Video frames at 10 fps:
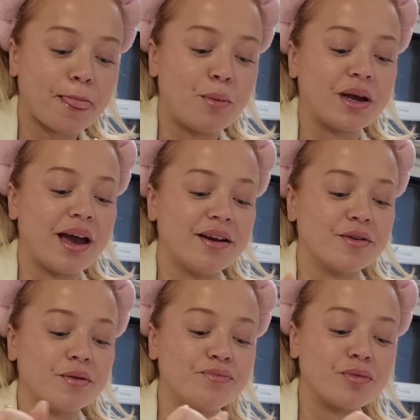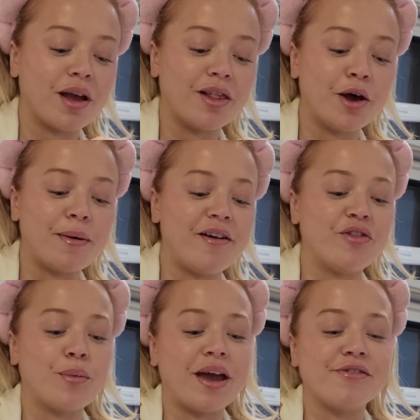We're getting a little bit
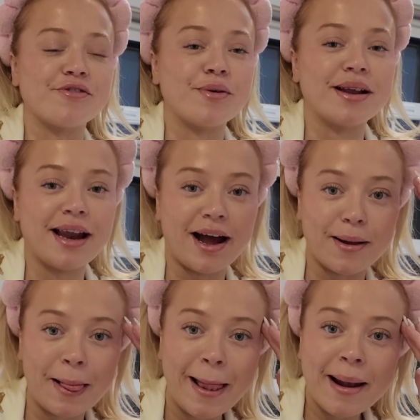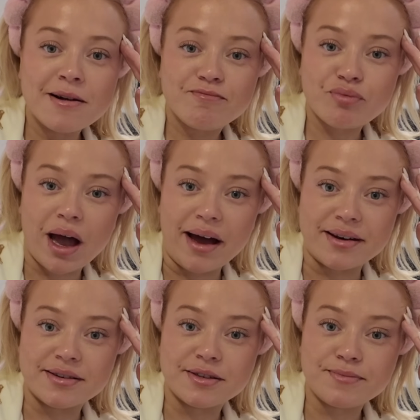of the way through it now,
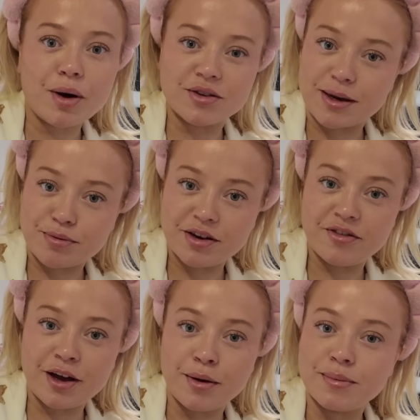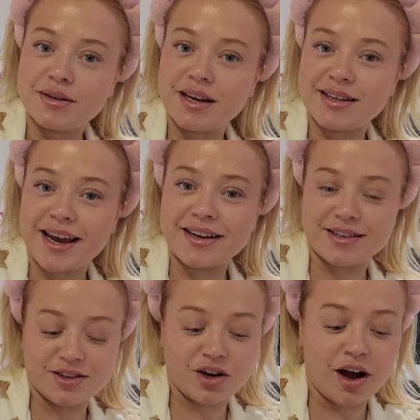and because I pre-filmed, it's getting
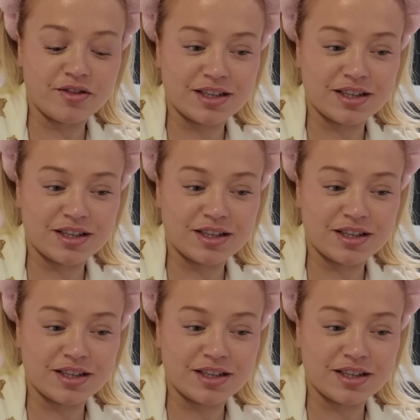to the start of